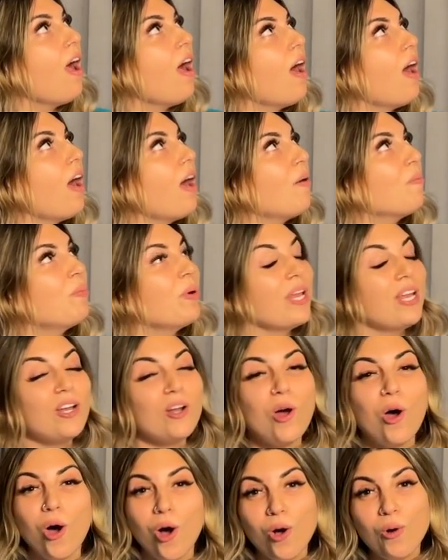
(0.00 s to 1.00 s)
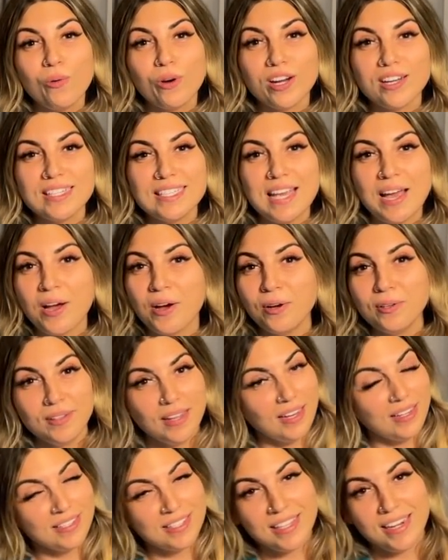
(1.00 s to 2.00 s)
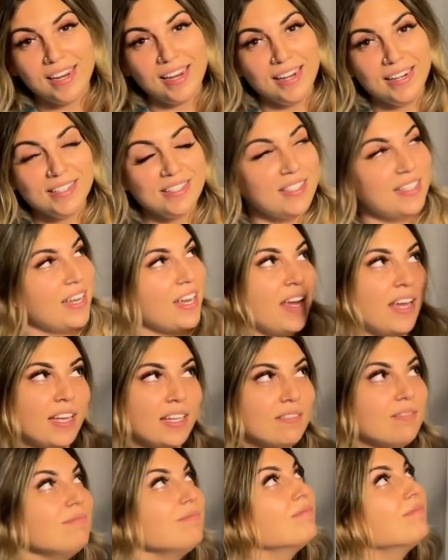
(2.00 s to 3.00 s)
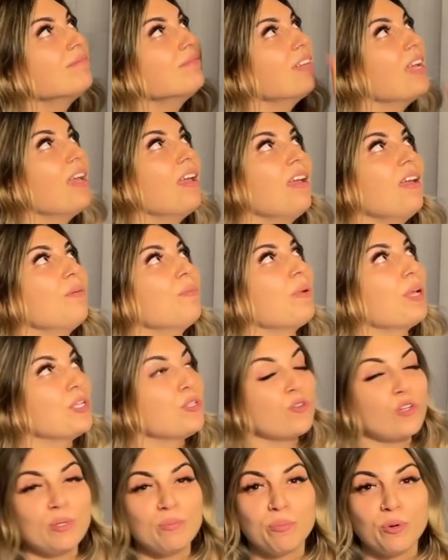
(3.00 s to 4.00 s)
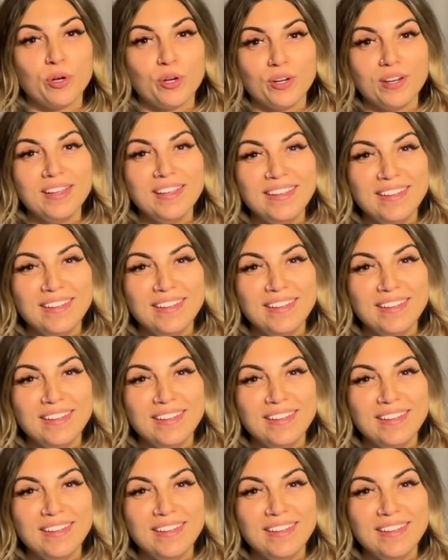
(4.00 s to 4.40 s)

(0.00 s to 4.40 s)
Uh, but it all worked out, and today is the day. My dream bird.